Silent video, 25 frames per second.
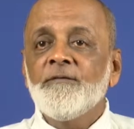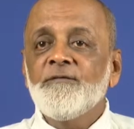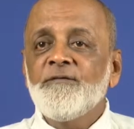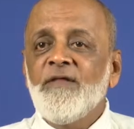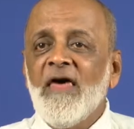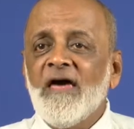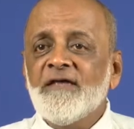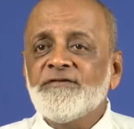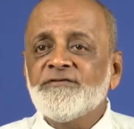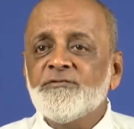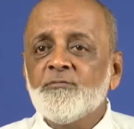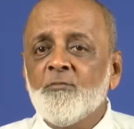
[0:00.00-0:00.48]

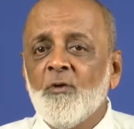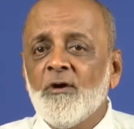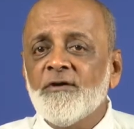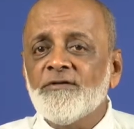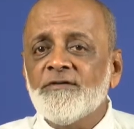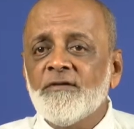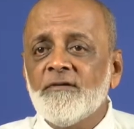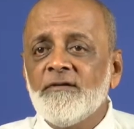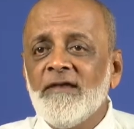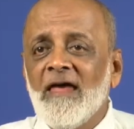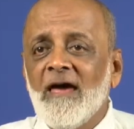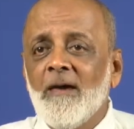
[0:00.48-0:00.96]
That's
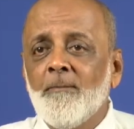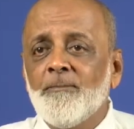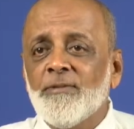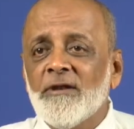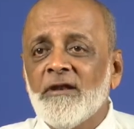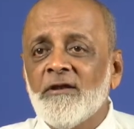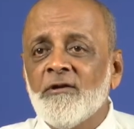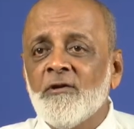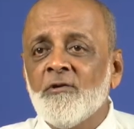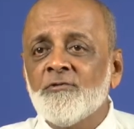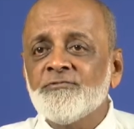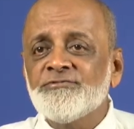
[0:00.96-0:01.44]
what
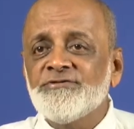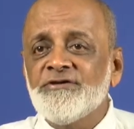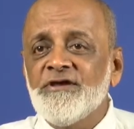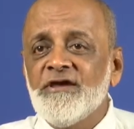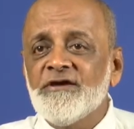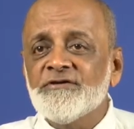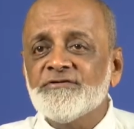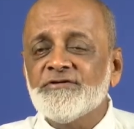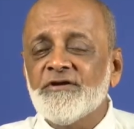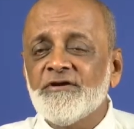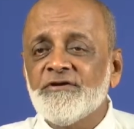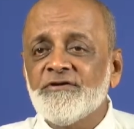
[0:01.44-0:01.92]

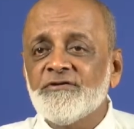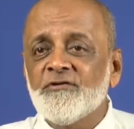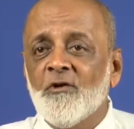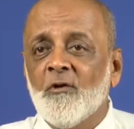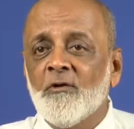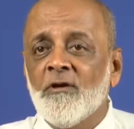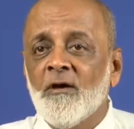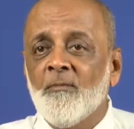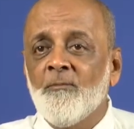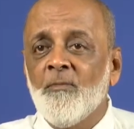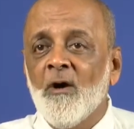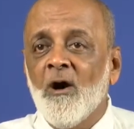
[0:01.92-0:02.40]
pronunciation is
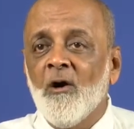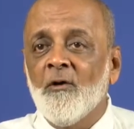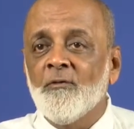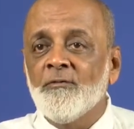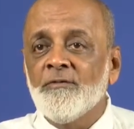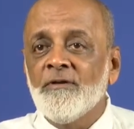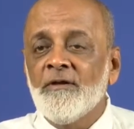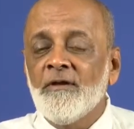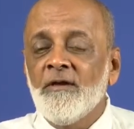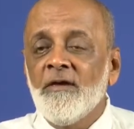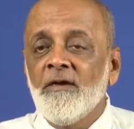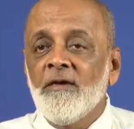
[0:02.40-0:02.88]
all
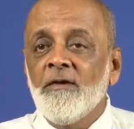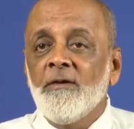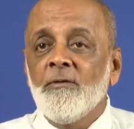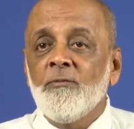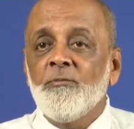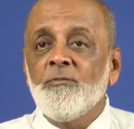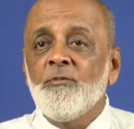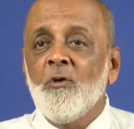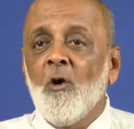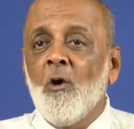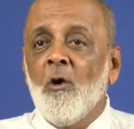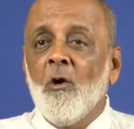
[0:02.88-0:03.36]
about.
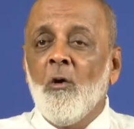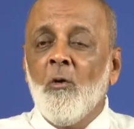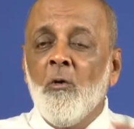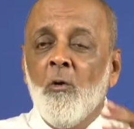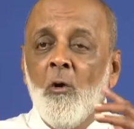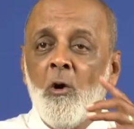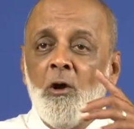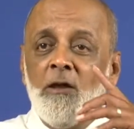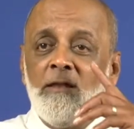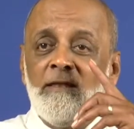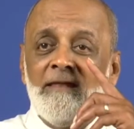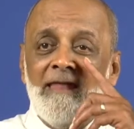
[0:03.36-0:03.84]
Your
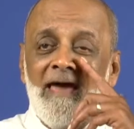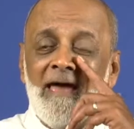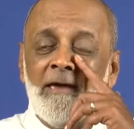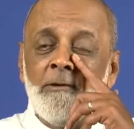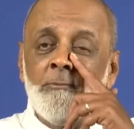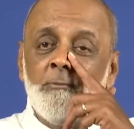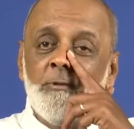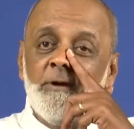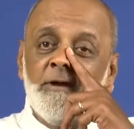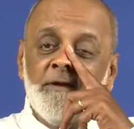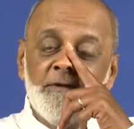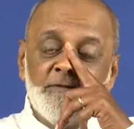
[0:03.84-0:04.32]
whole
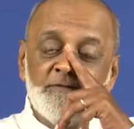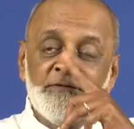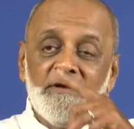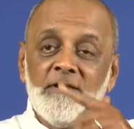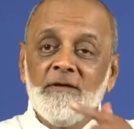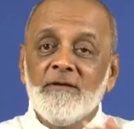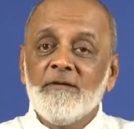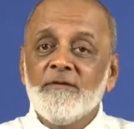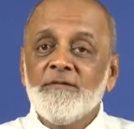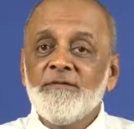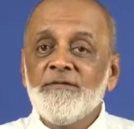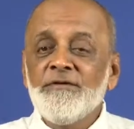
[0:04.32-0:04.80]
language
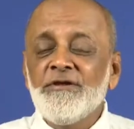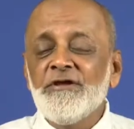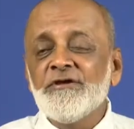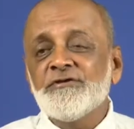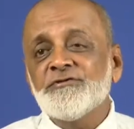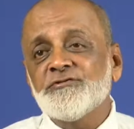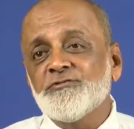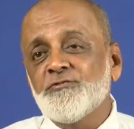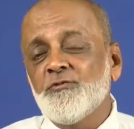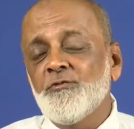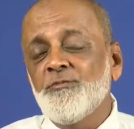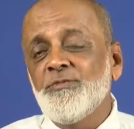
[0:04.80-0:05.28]

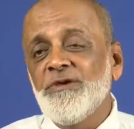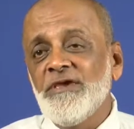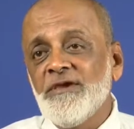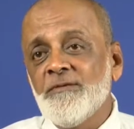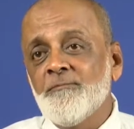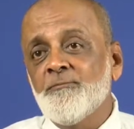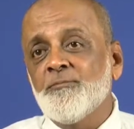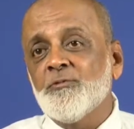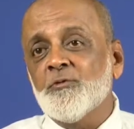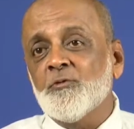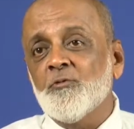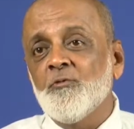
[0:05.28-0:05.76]
needs to be
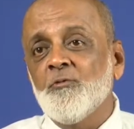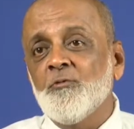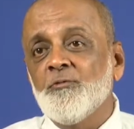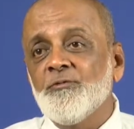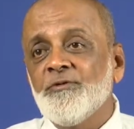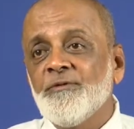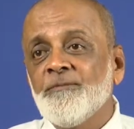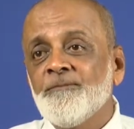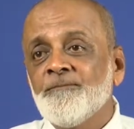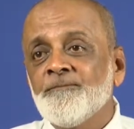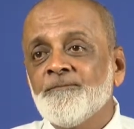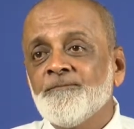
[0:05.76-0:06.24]

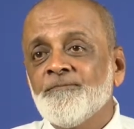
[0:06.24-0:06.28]
improved.